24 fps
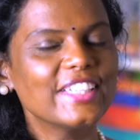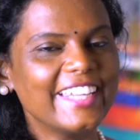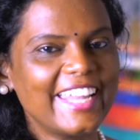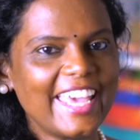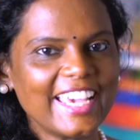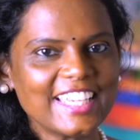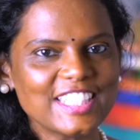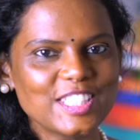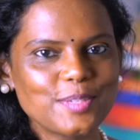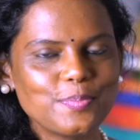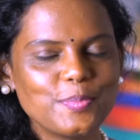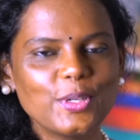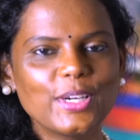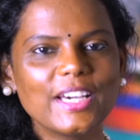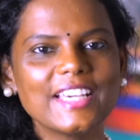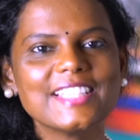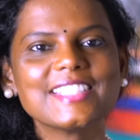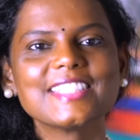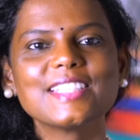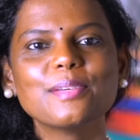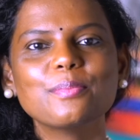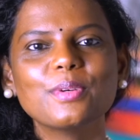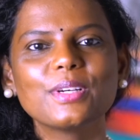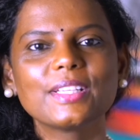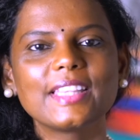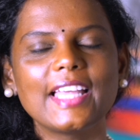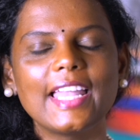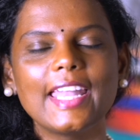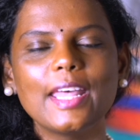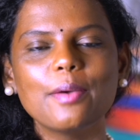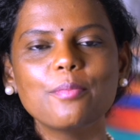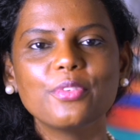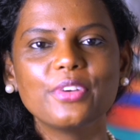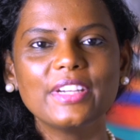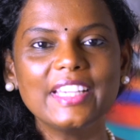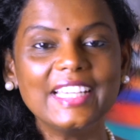the next book is the book that
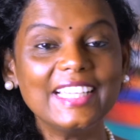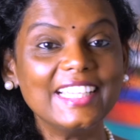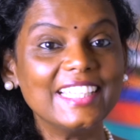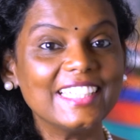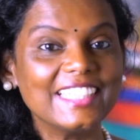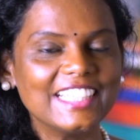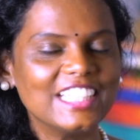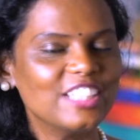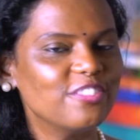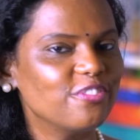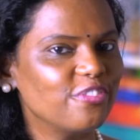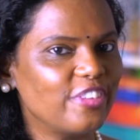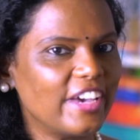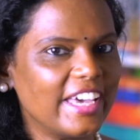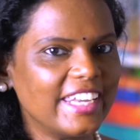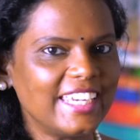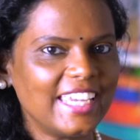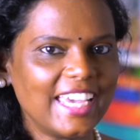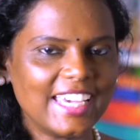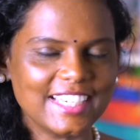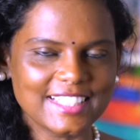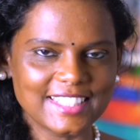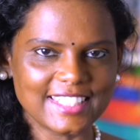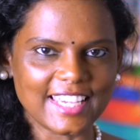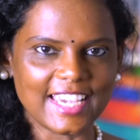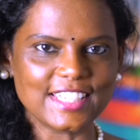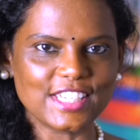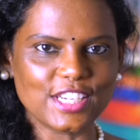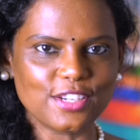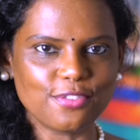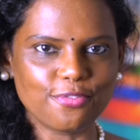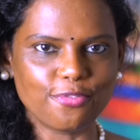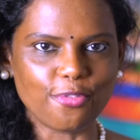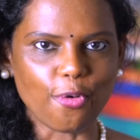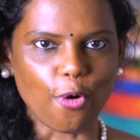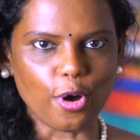I'm really, really very
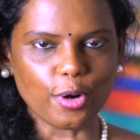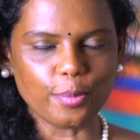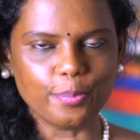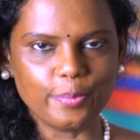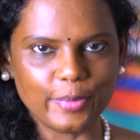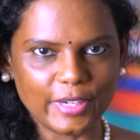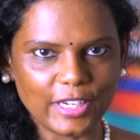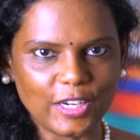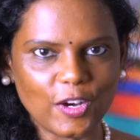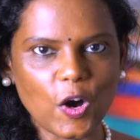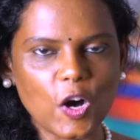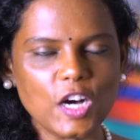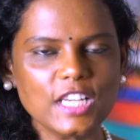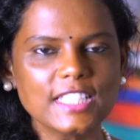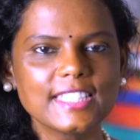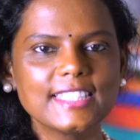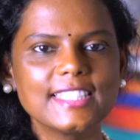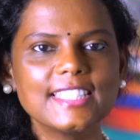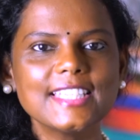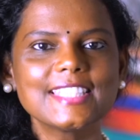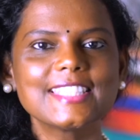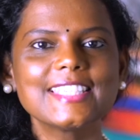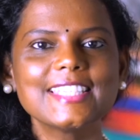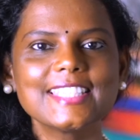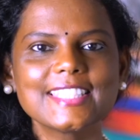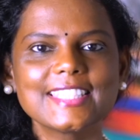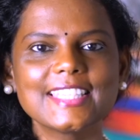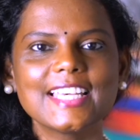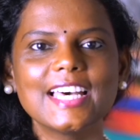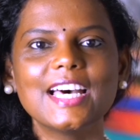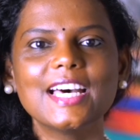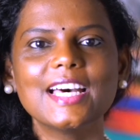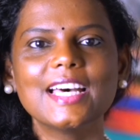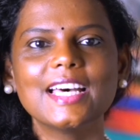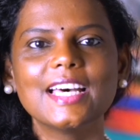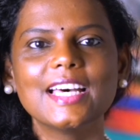excited for because this is
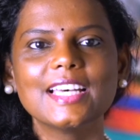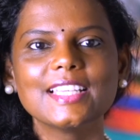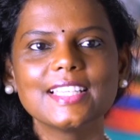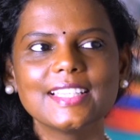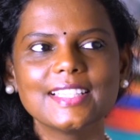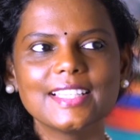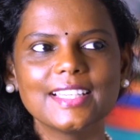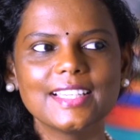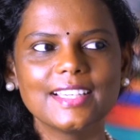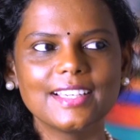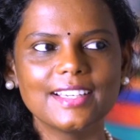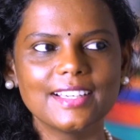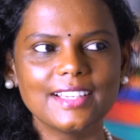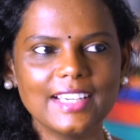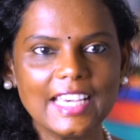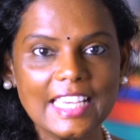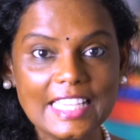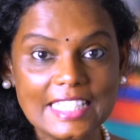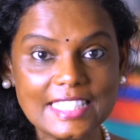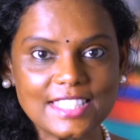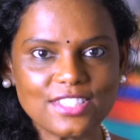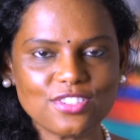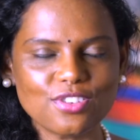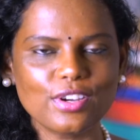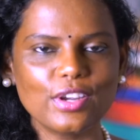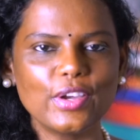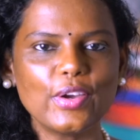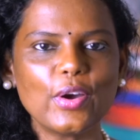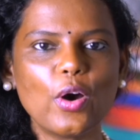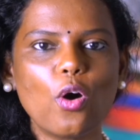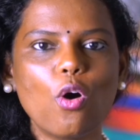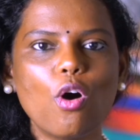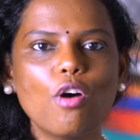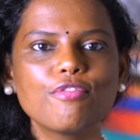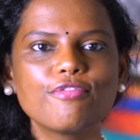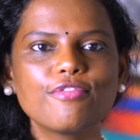a, a history
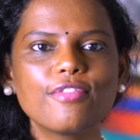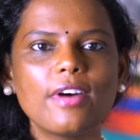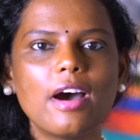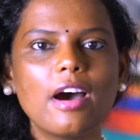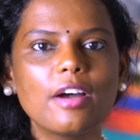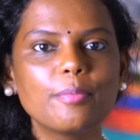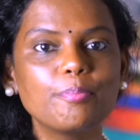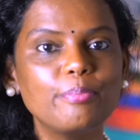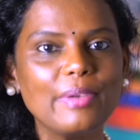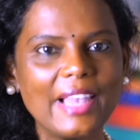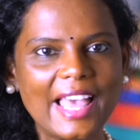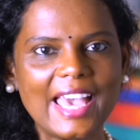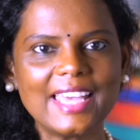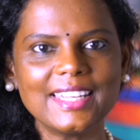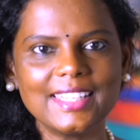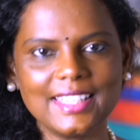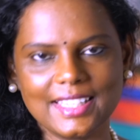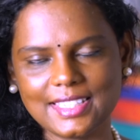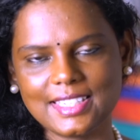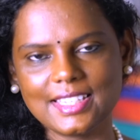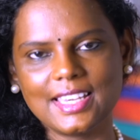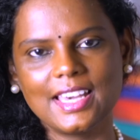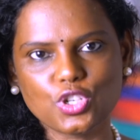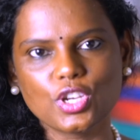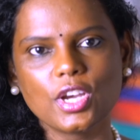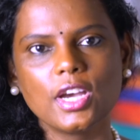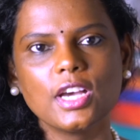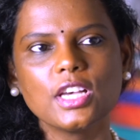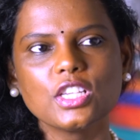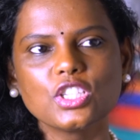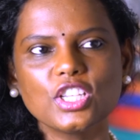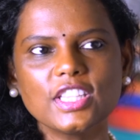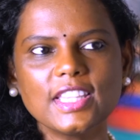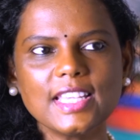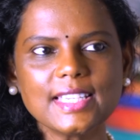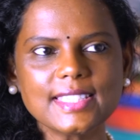of our planet.
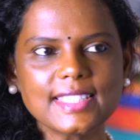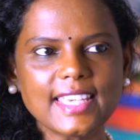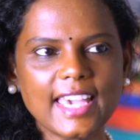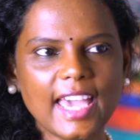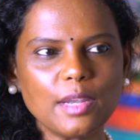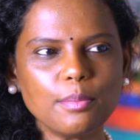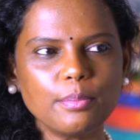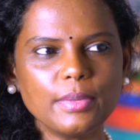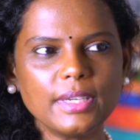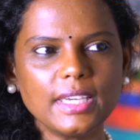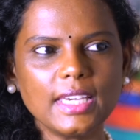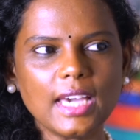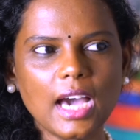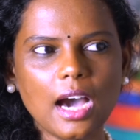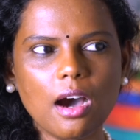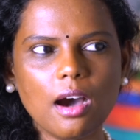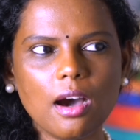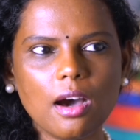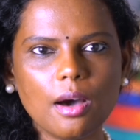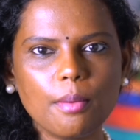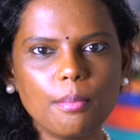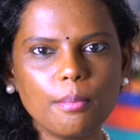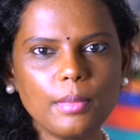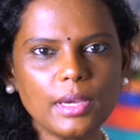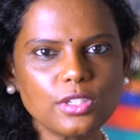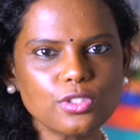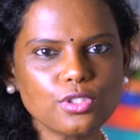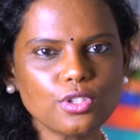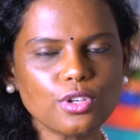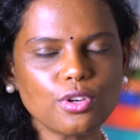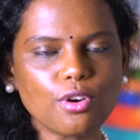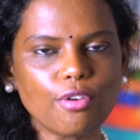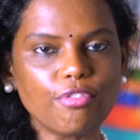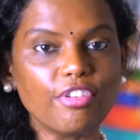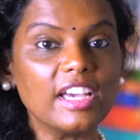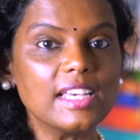So this can be a
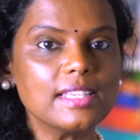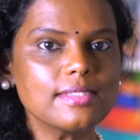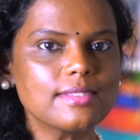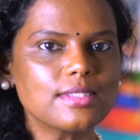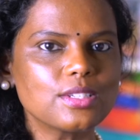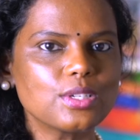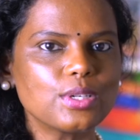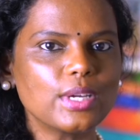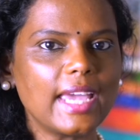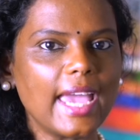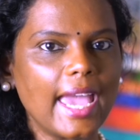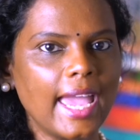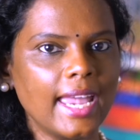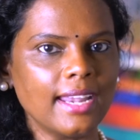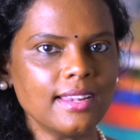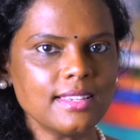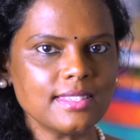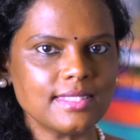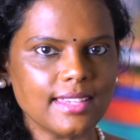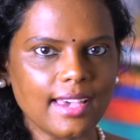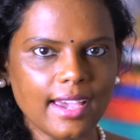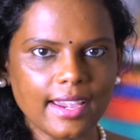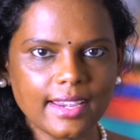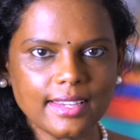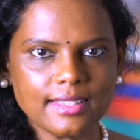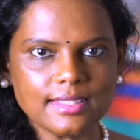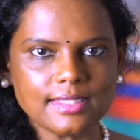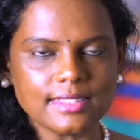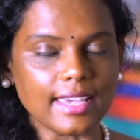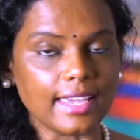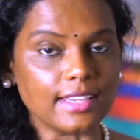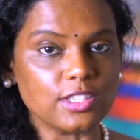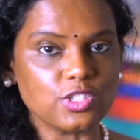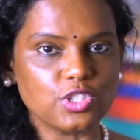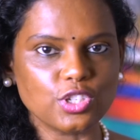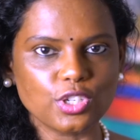mixture of history and science
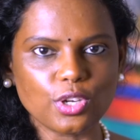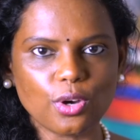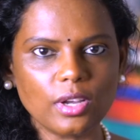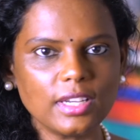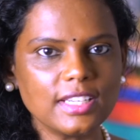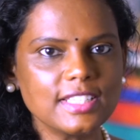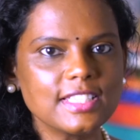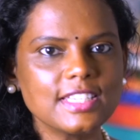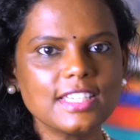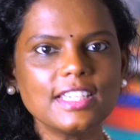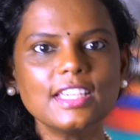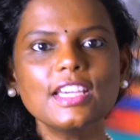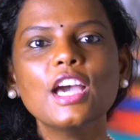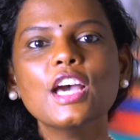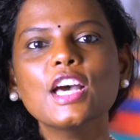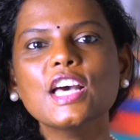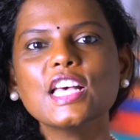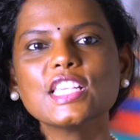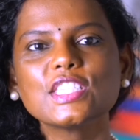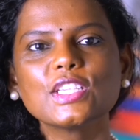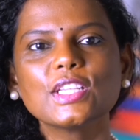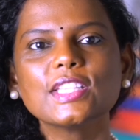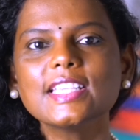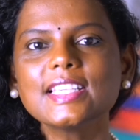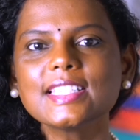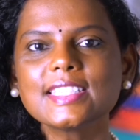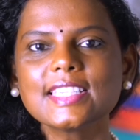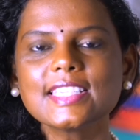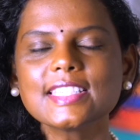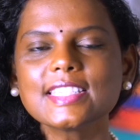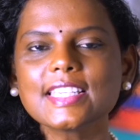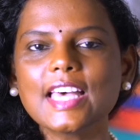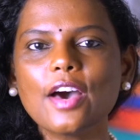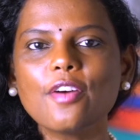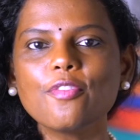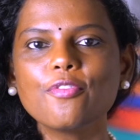and geology. So this
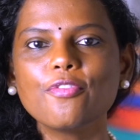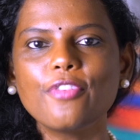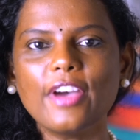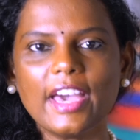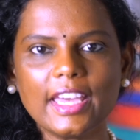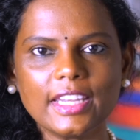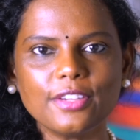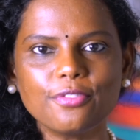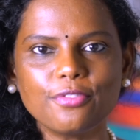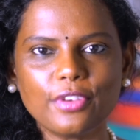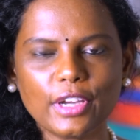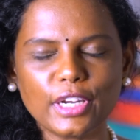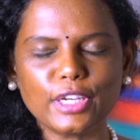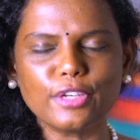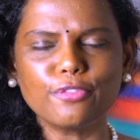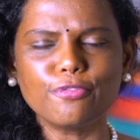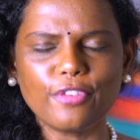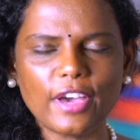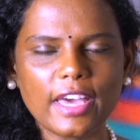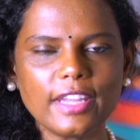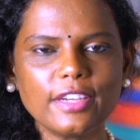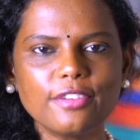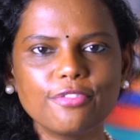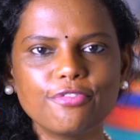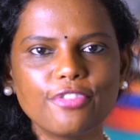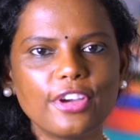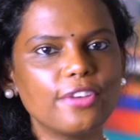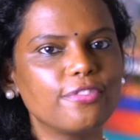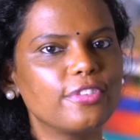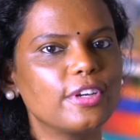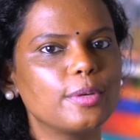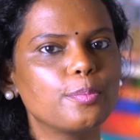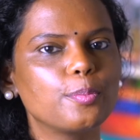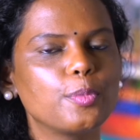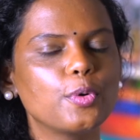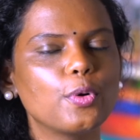is a very, very, very
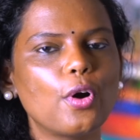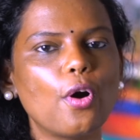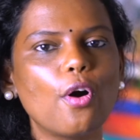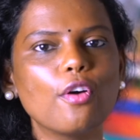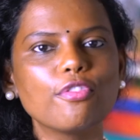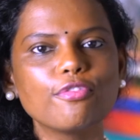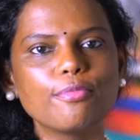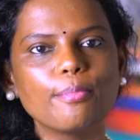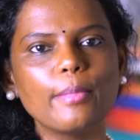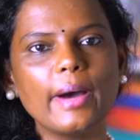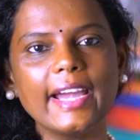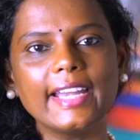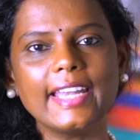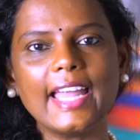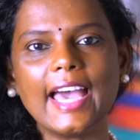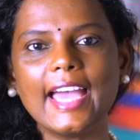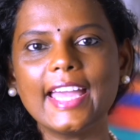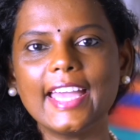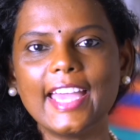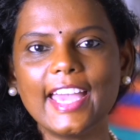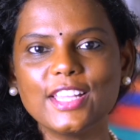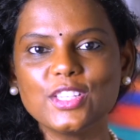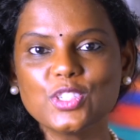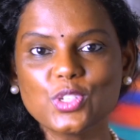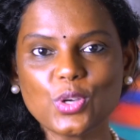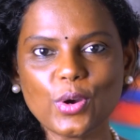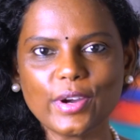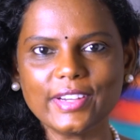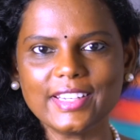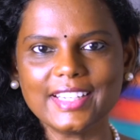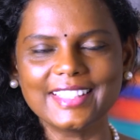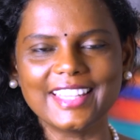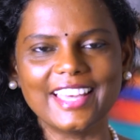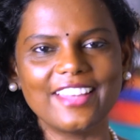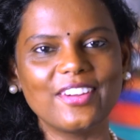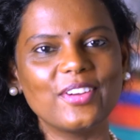favorite book of mine. I
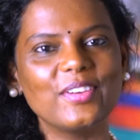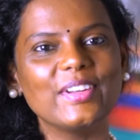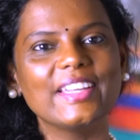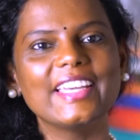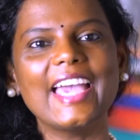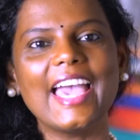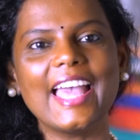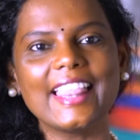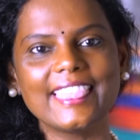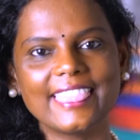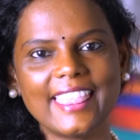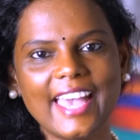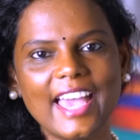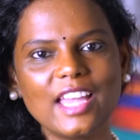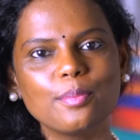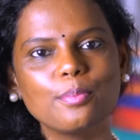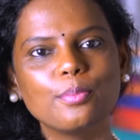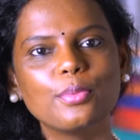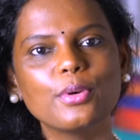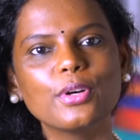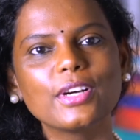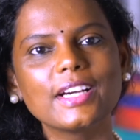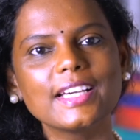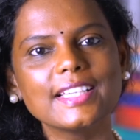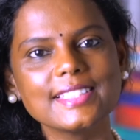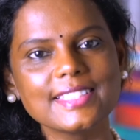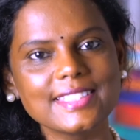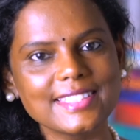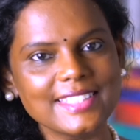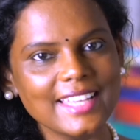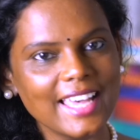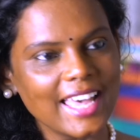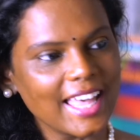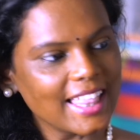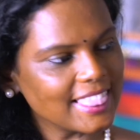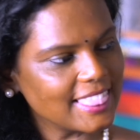enjoyed it thoroughly. And that book
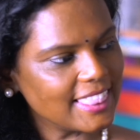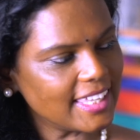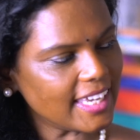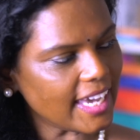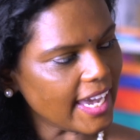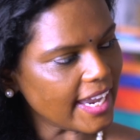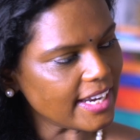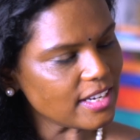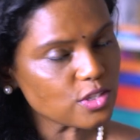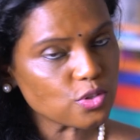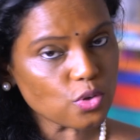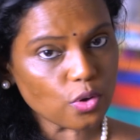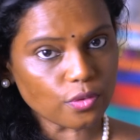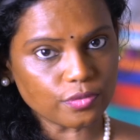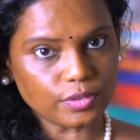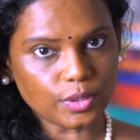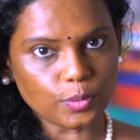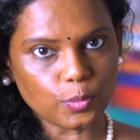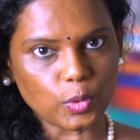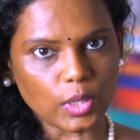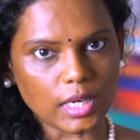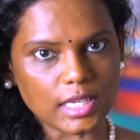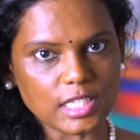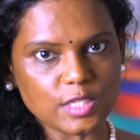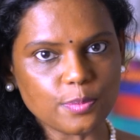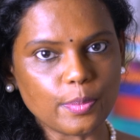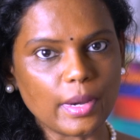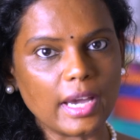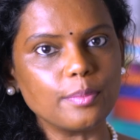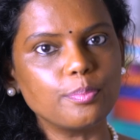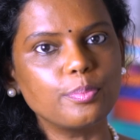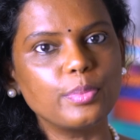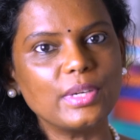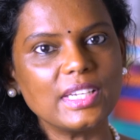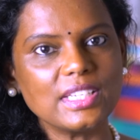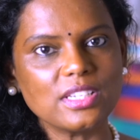is The Ends of the World
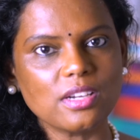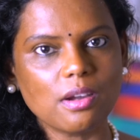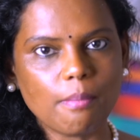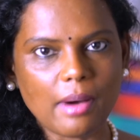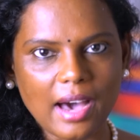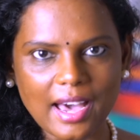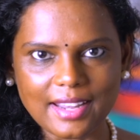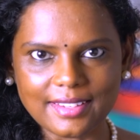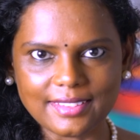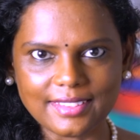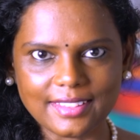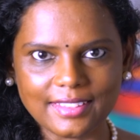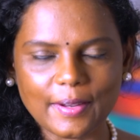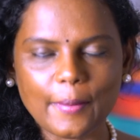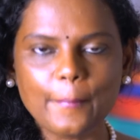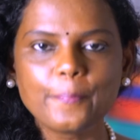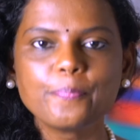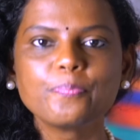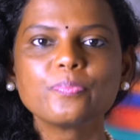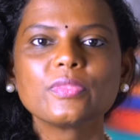by Peter Barnon.